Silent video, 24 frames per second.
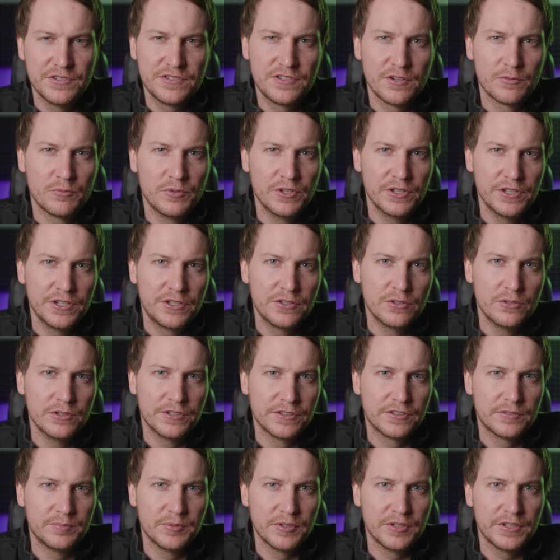just a really cool
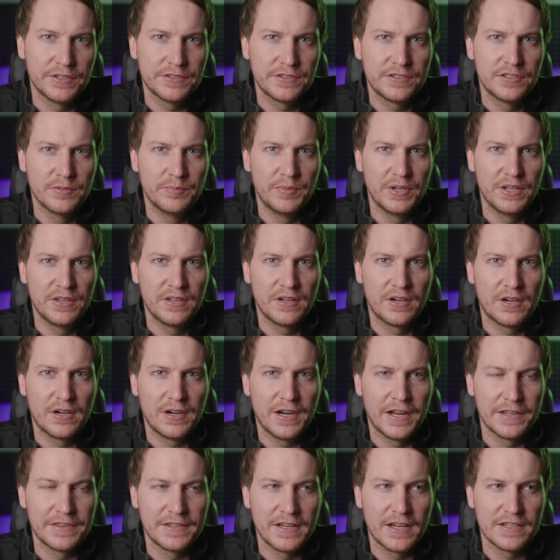experience to be
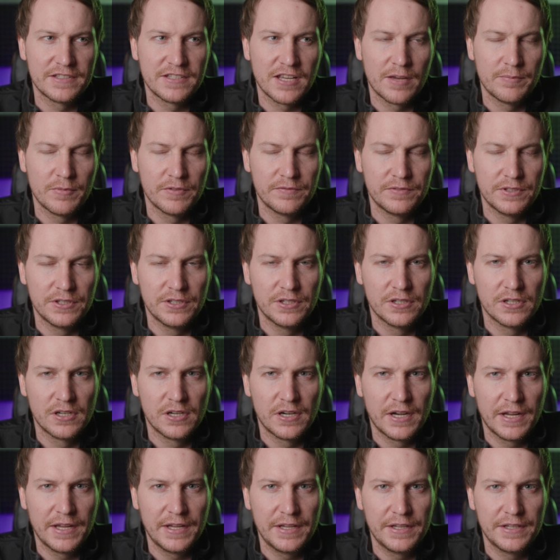there at that time of
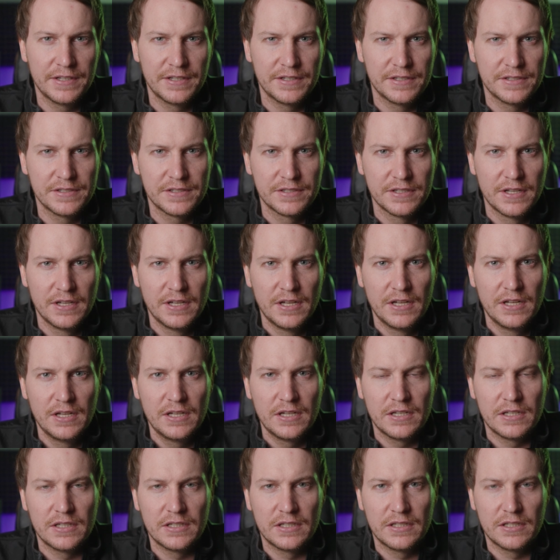year, and
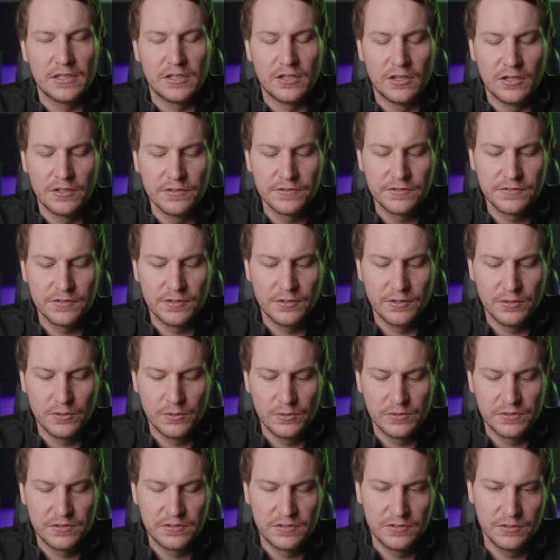
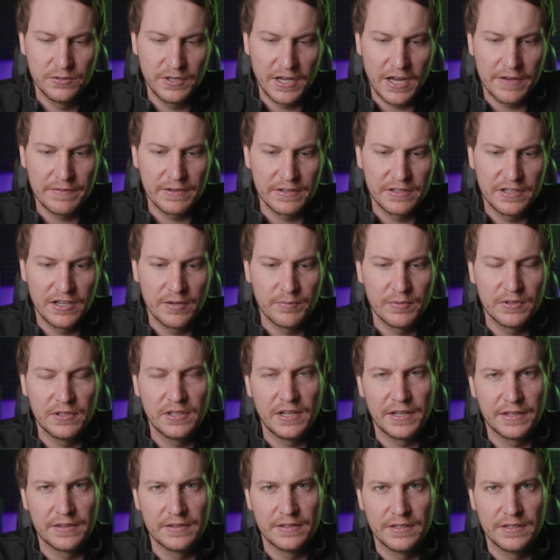also to have a camera
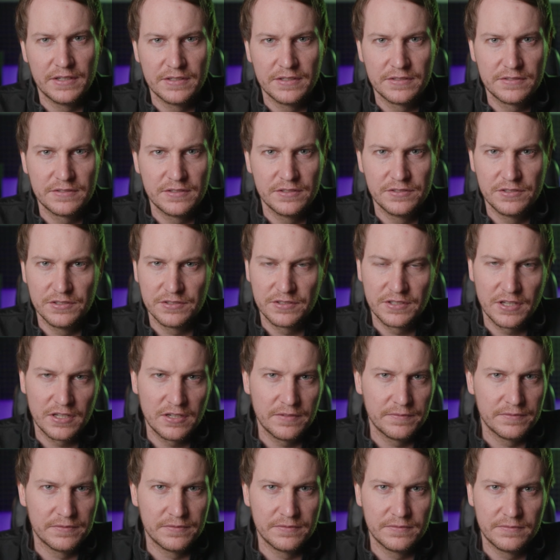like this to just kind
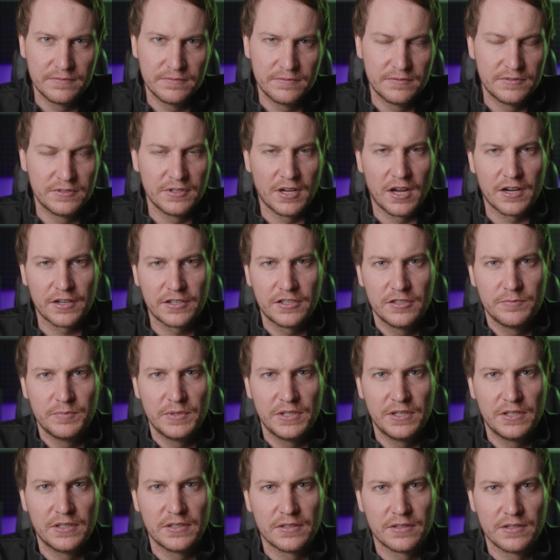of
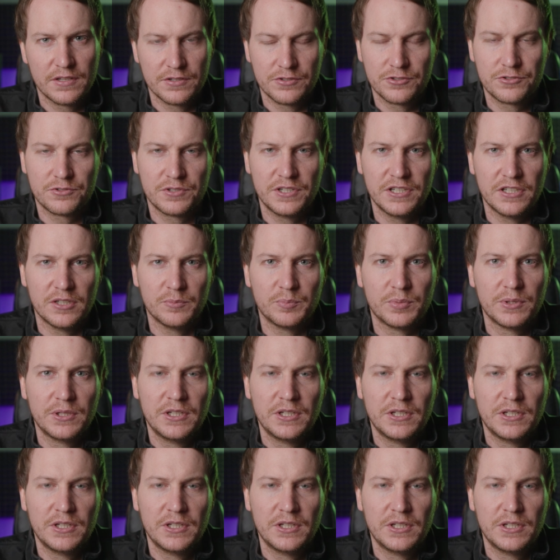document the trip.